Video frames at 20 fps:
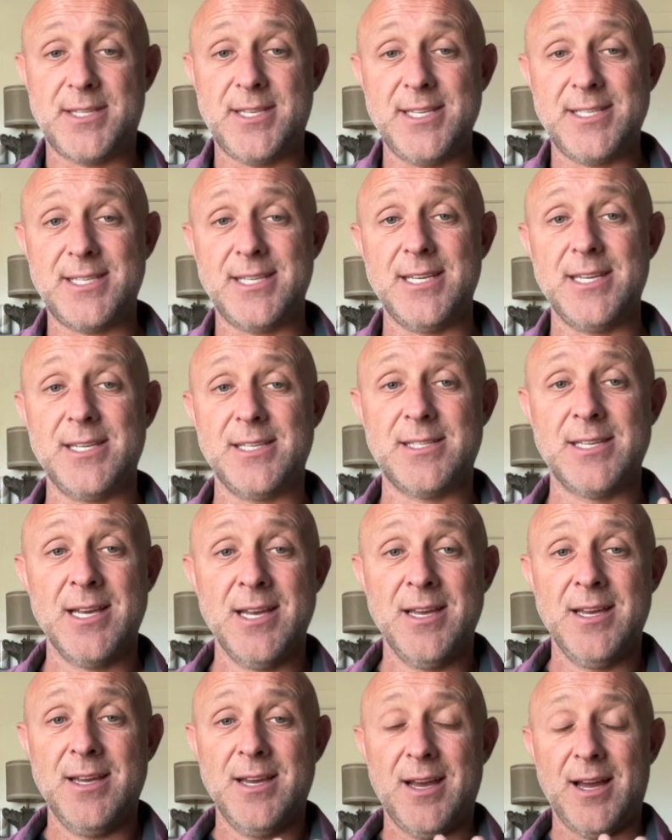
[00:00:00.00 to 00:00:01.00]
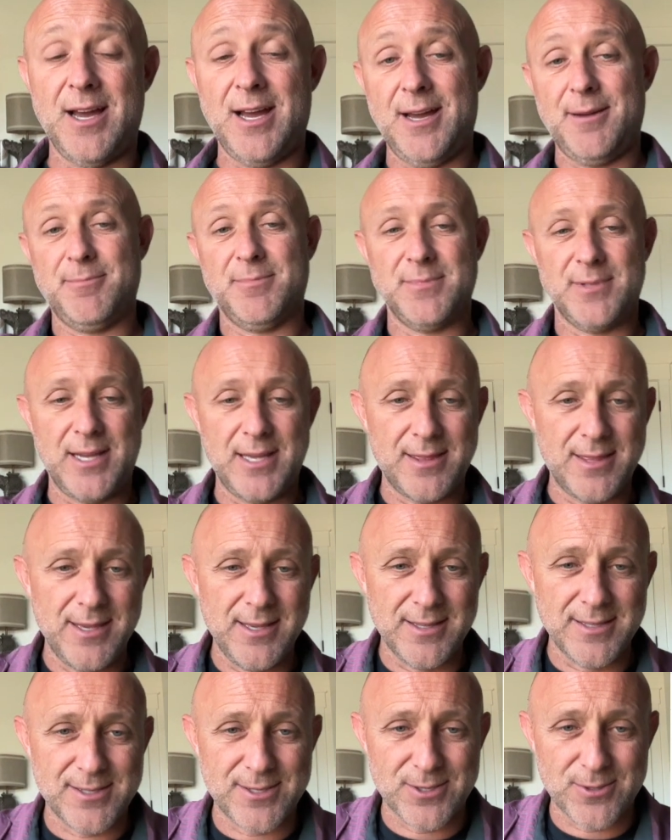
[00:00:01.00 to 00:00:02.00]
This is, I
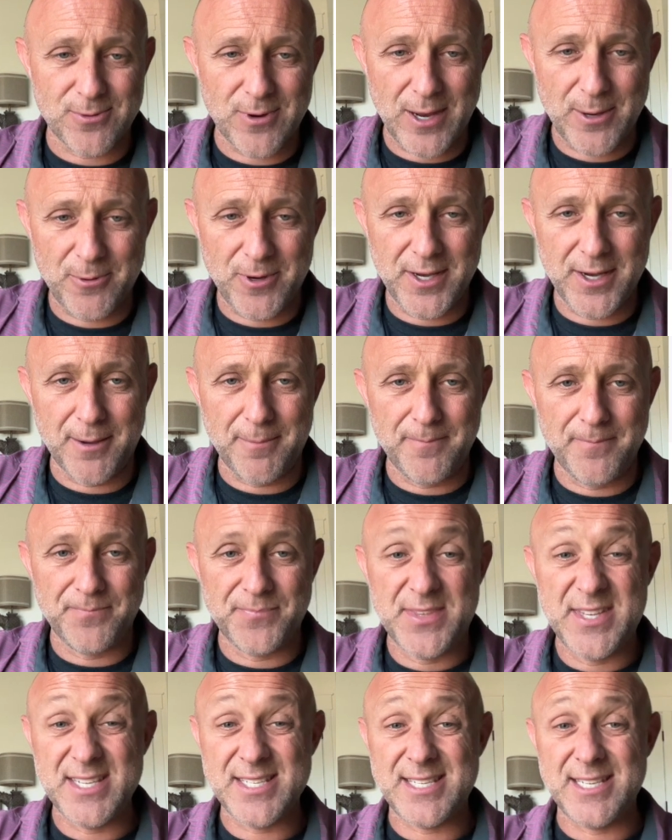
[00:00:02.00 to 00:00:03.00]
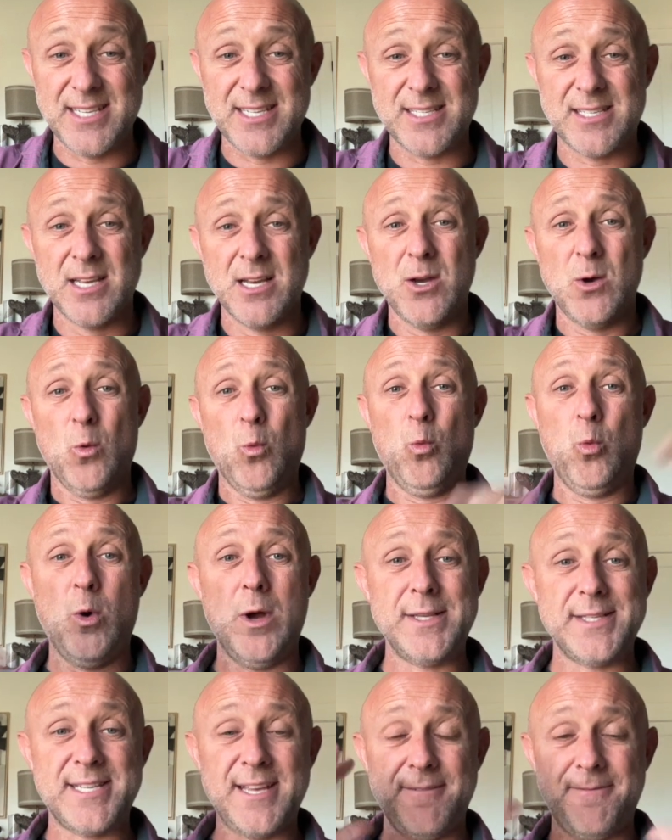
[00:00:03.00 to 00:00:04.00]
think this is the right one. Yep. This is,
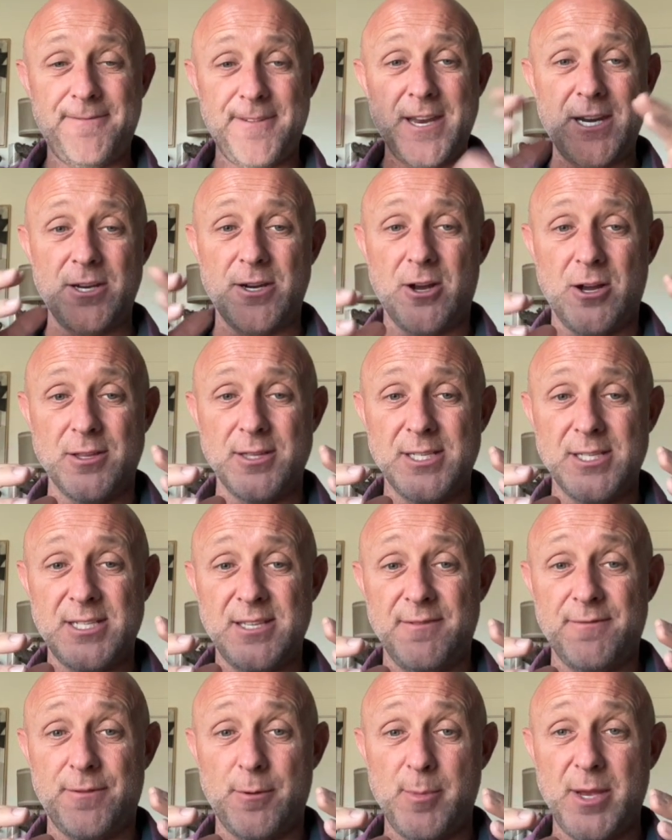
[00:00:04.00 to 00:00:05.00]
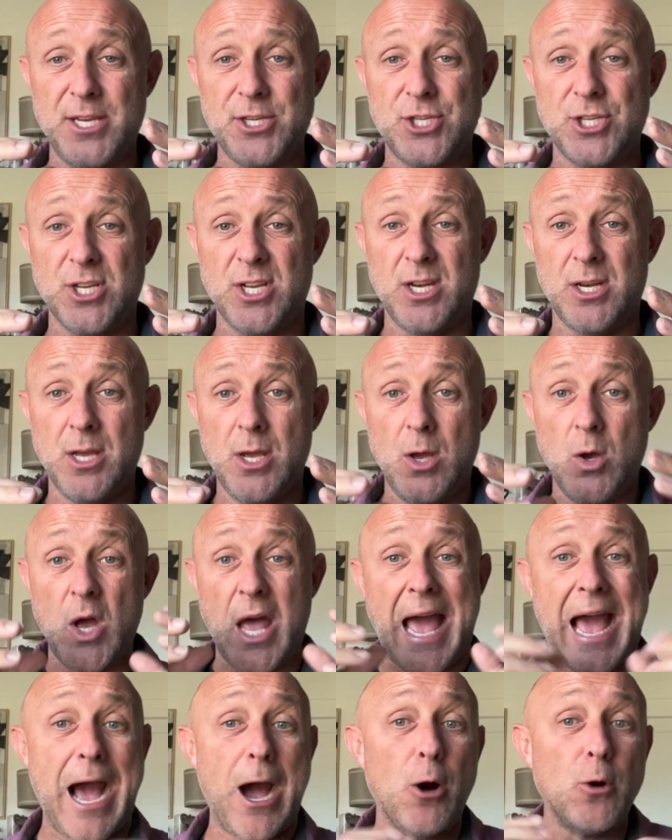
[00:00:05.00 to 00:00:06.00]
once I fed it all this information,
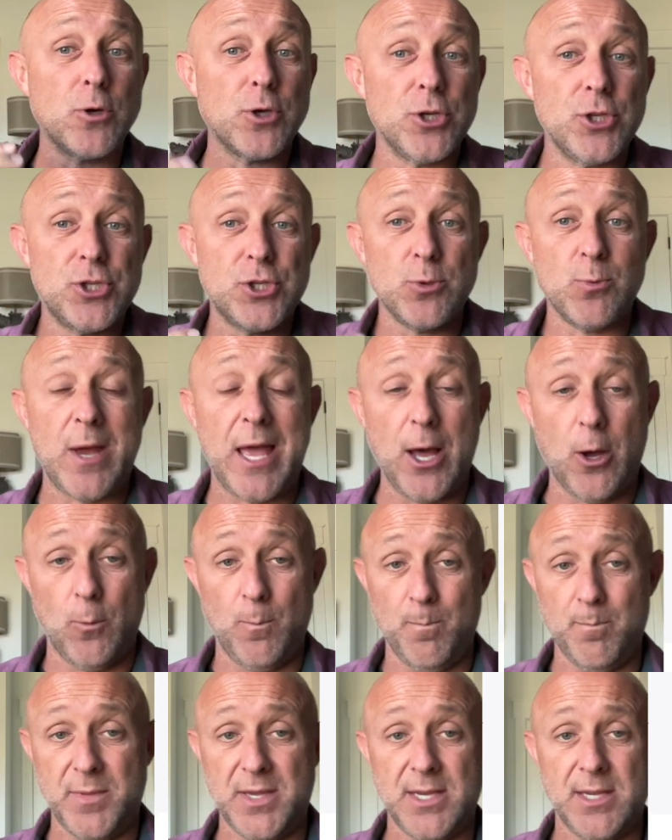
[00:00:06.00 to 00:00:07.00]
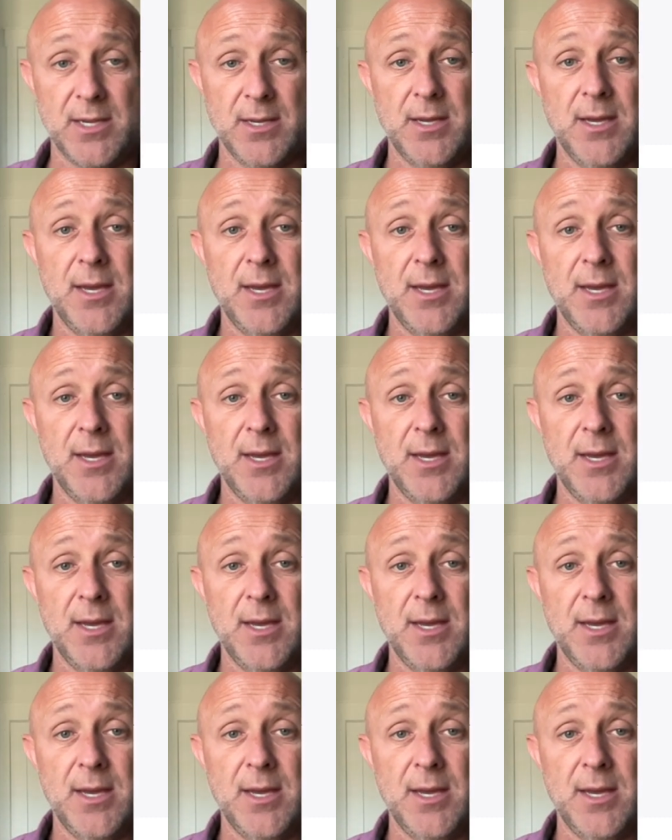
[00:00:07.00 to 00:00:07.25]
how could you help me?